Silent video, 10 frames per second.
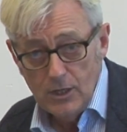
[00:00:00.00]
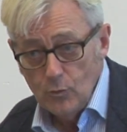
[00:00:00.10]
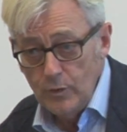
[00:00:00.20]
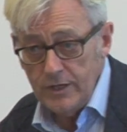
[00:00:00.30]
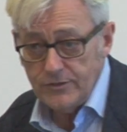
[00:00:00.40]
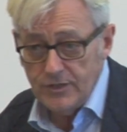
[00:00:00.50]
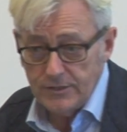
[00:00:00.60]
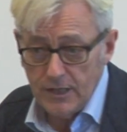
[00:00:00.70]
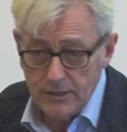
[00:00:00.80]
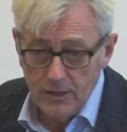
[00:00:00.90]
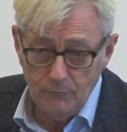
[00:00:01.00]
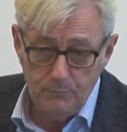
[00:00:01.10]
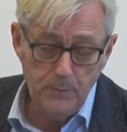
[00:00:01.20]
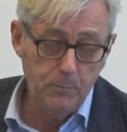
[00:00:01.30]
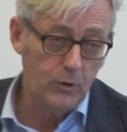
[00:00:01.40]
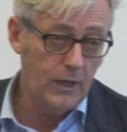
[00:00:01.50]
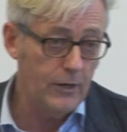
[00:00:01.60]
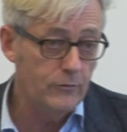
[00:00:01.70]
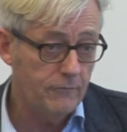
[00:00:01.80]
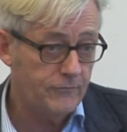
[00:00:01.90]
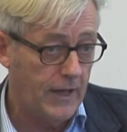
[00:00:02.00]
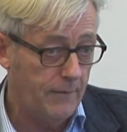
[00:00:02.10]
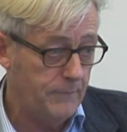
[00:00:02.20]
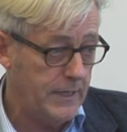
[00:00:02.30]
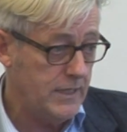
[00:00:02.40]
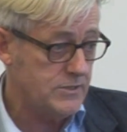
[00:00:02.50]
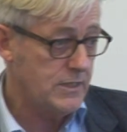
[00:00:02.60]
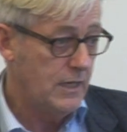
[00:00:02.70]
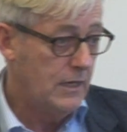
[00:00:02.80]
We need to take young people out of that maze,